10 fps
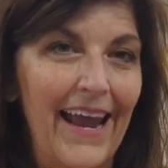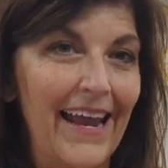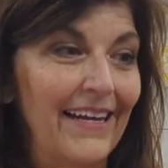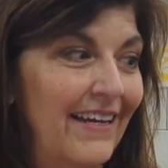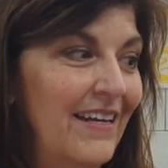
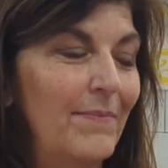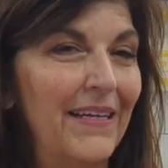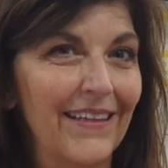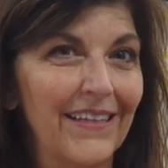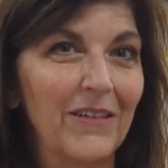and it can be
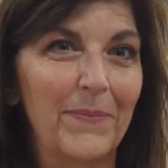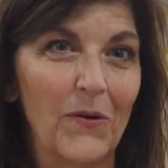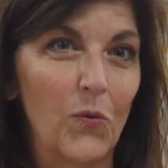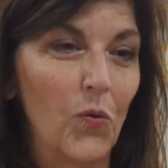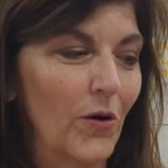a little bit
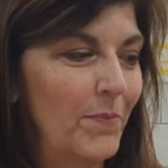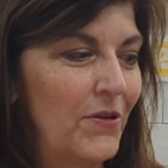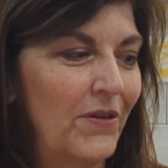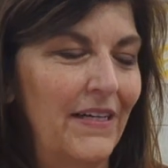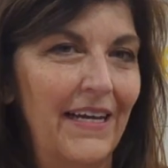warm. You
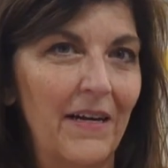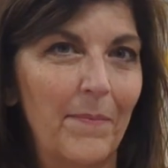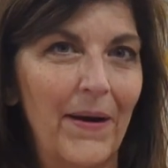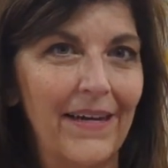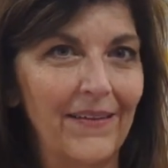can hit a
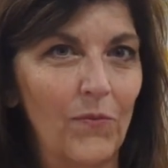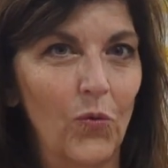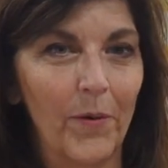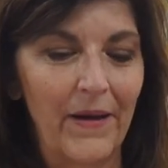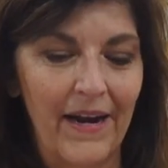button and
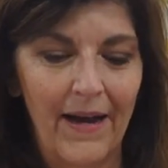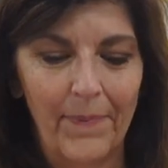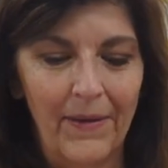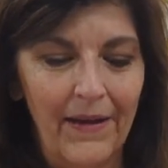warm it up.